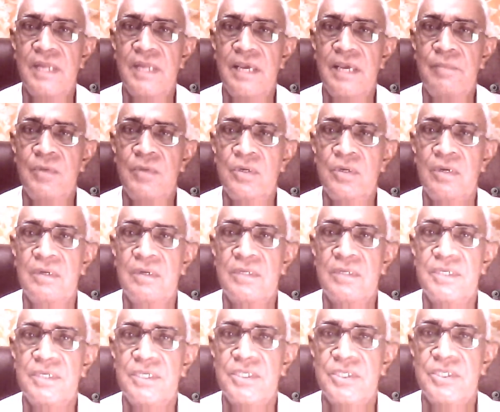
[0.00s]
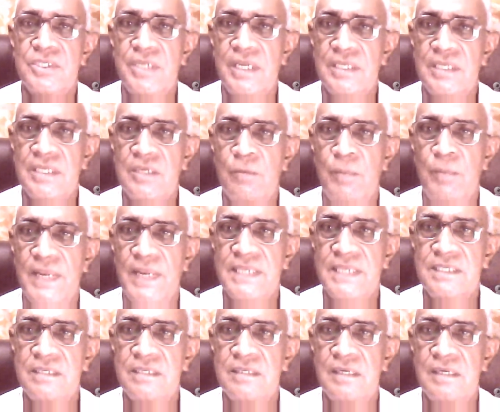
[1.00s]
labor or stage of
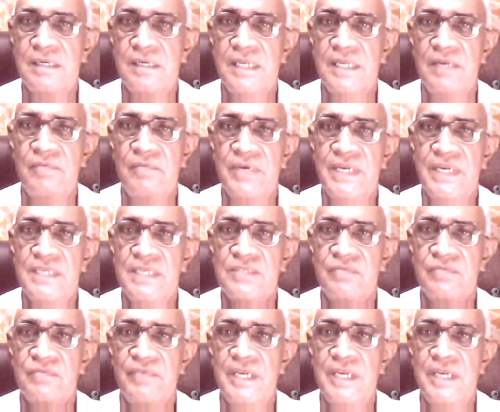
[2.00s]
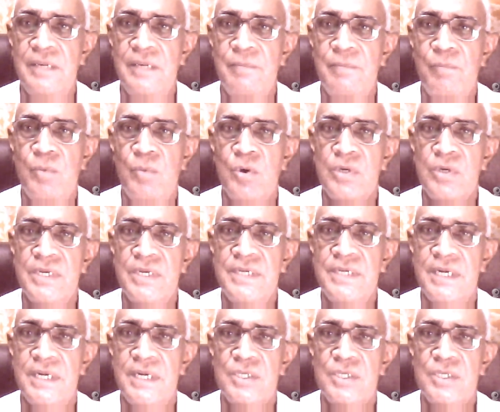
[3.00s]
placental delivery is very important